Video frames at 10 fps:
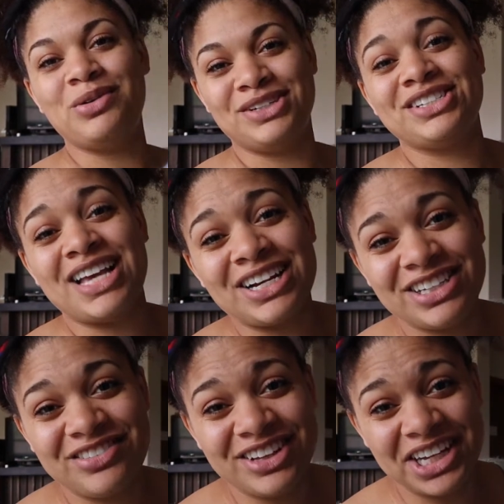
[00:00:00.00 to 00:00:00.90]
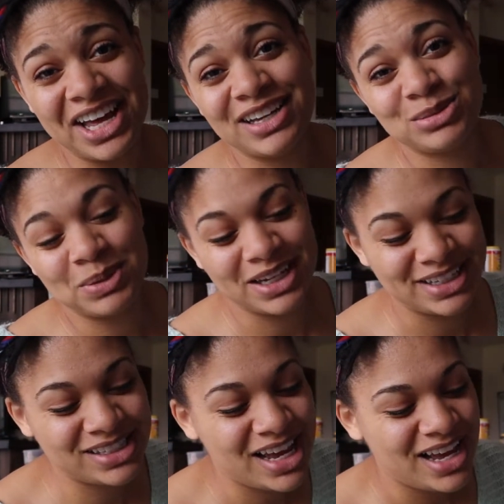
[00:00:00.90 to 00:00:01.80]
which is actually really nice
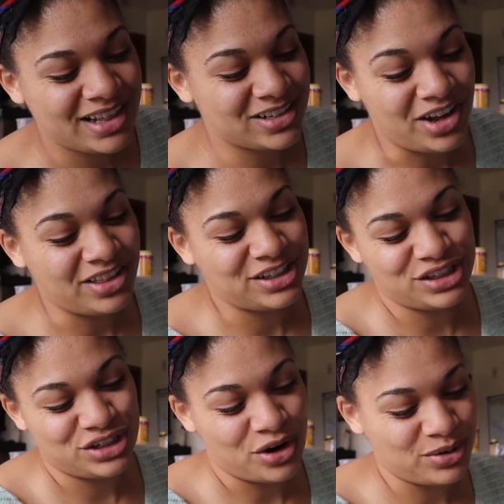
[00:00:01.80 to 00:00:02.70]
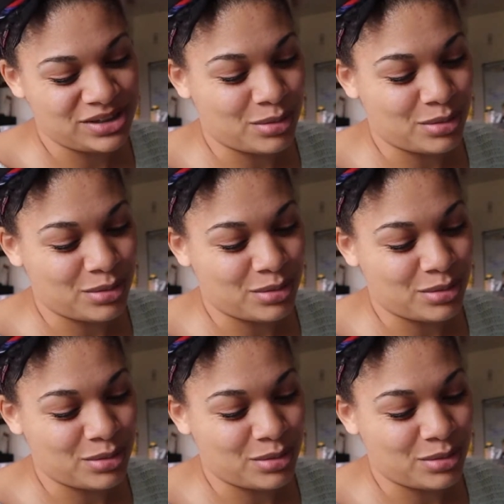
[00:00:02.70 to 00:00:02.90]
because there's all these jokes